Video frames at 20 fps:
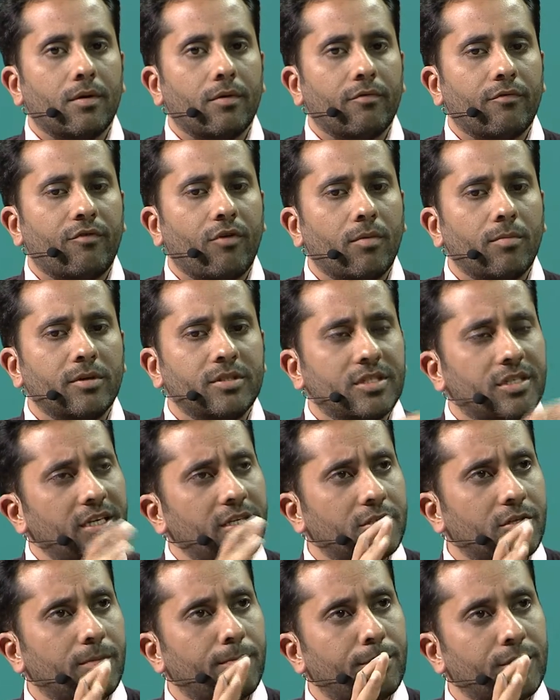from a
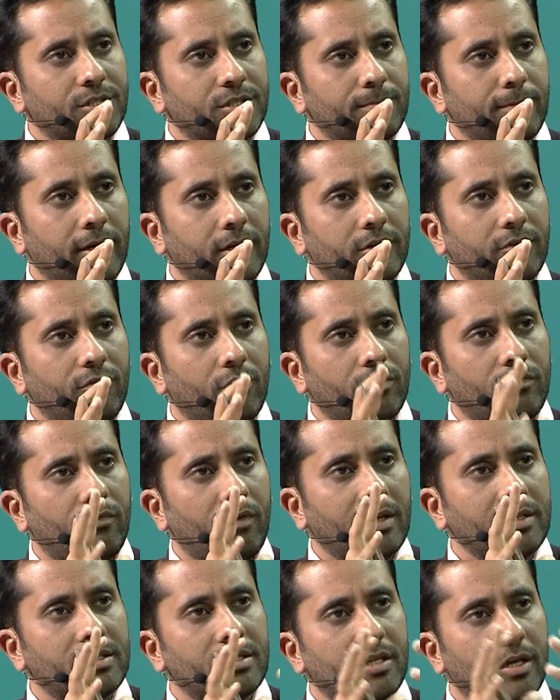C-Trip perspective, on
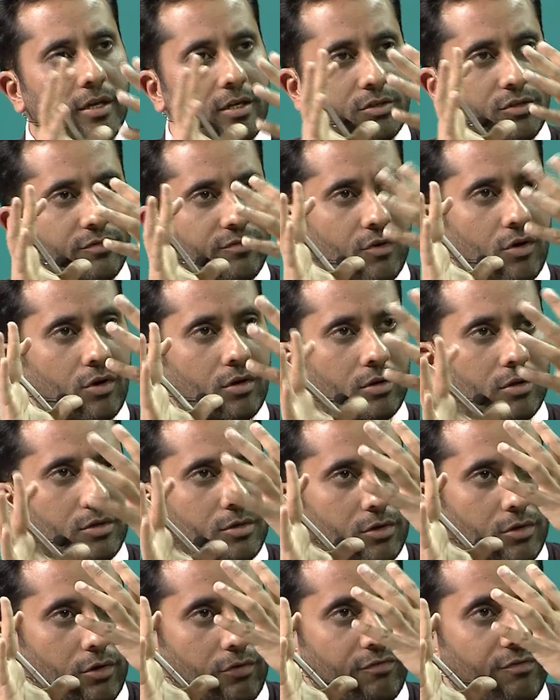one side you've got
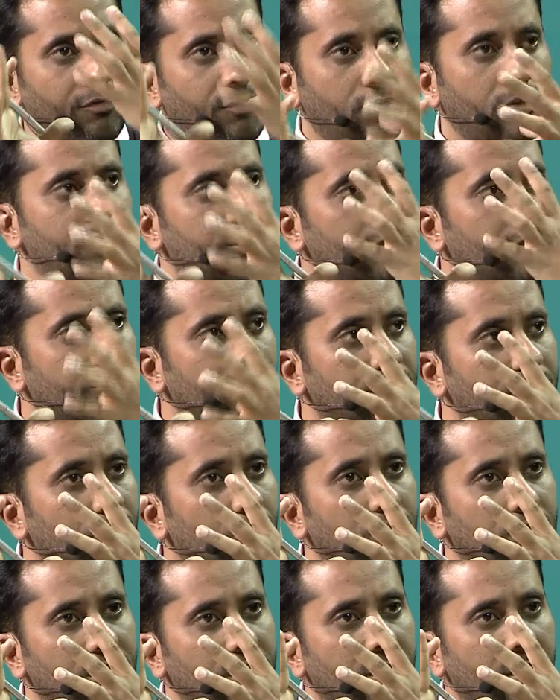your full service
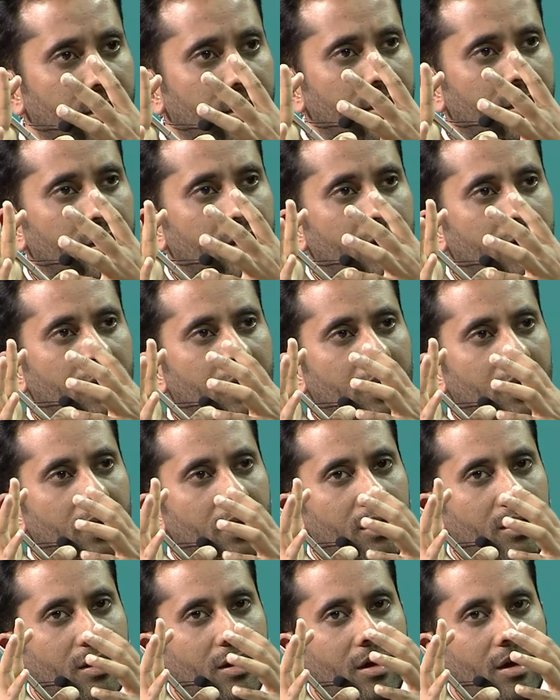OTA.
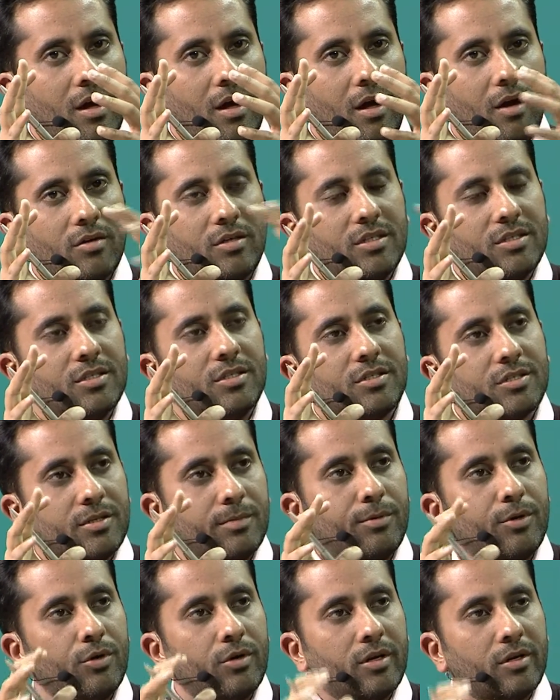How does
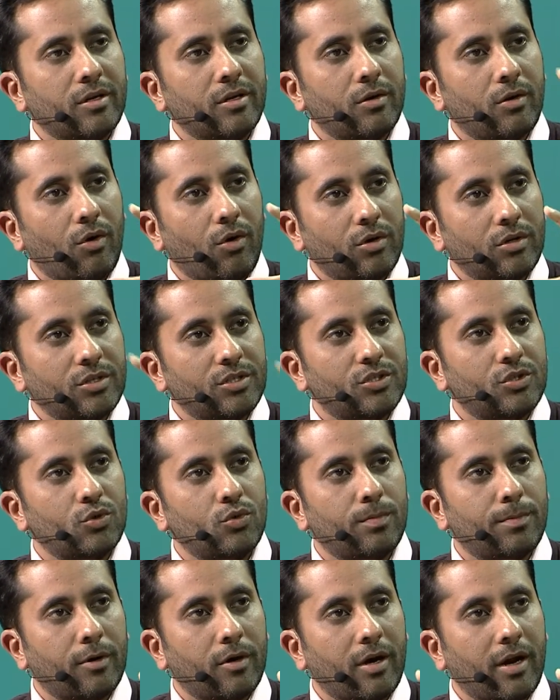distributing on a
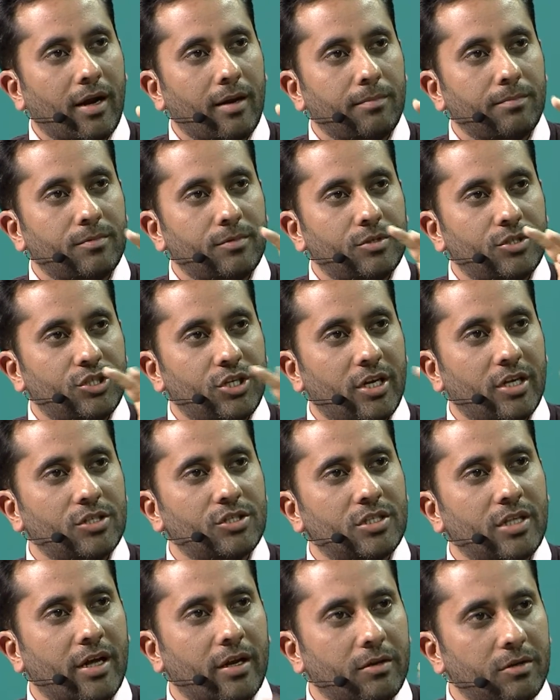super app
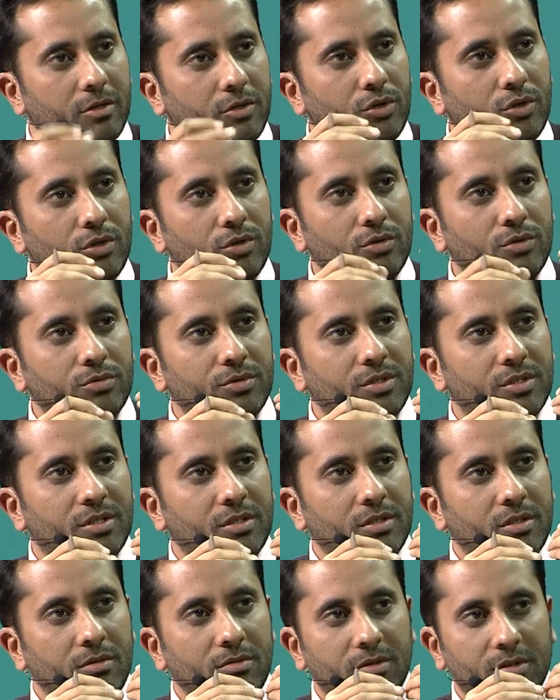change that? Do you
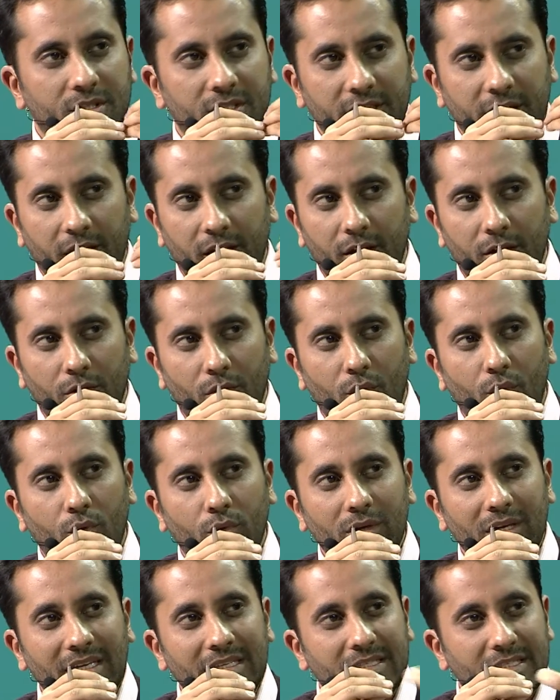sell
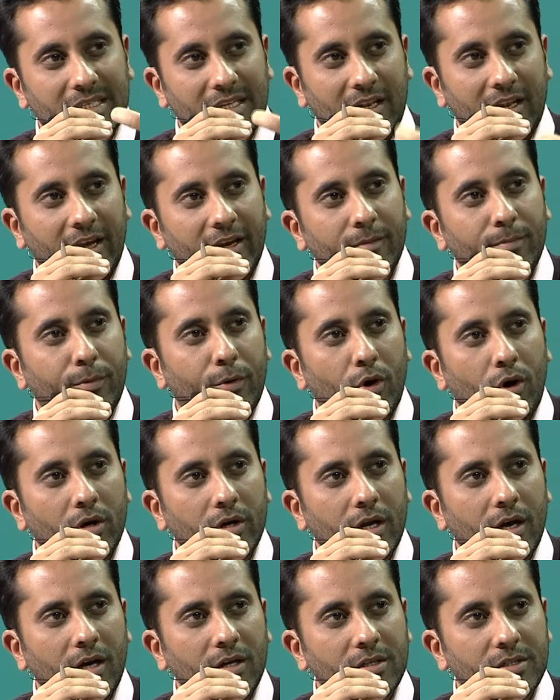only select
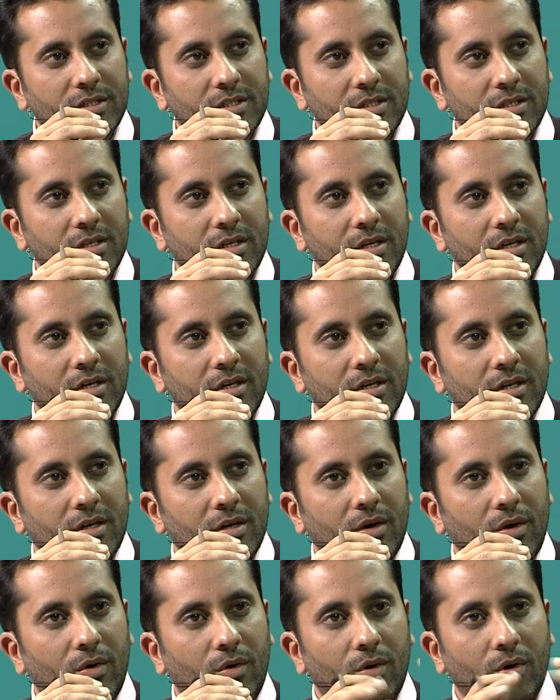products,
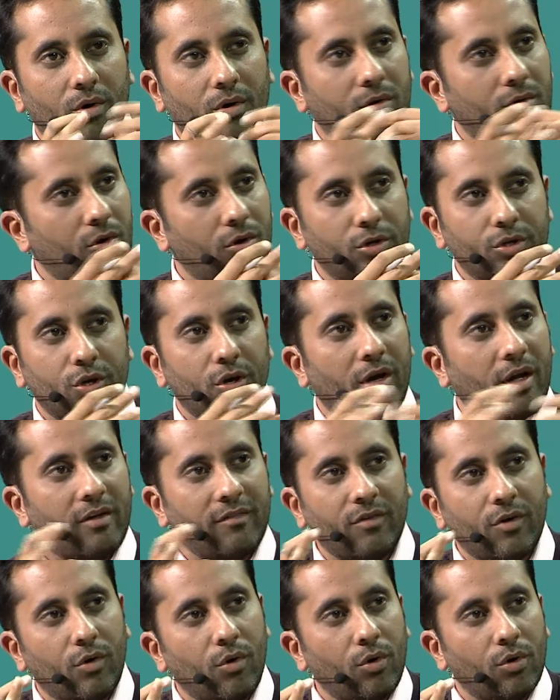or do you
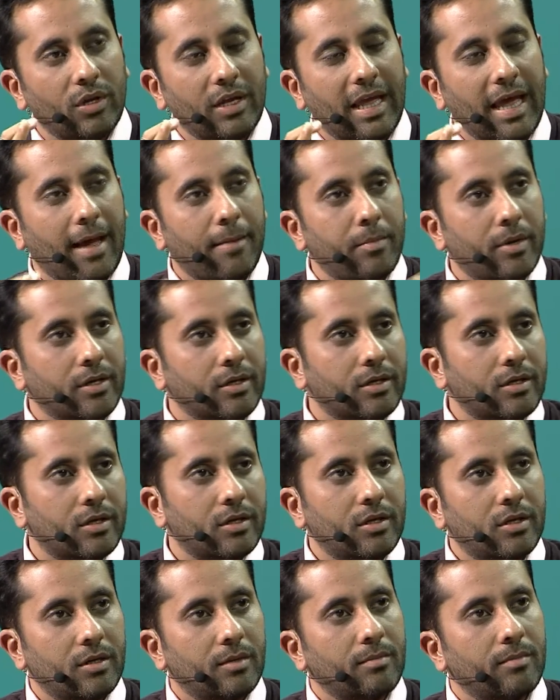have a whole gamut
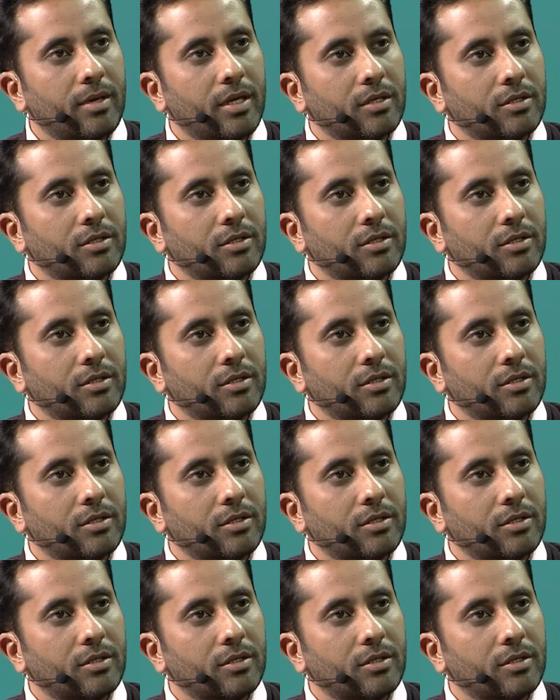being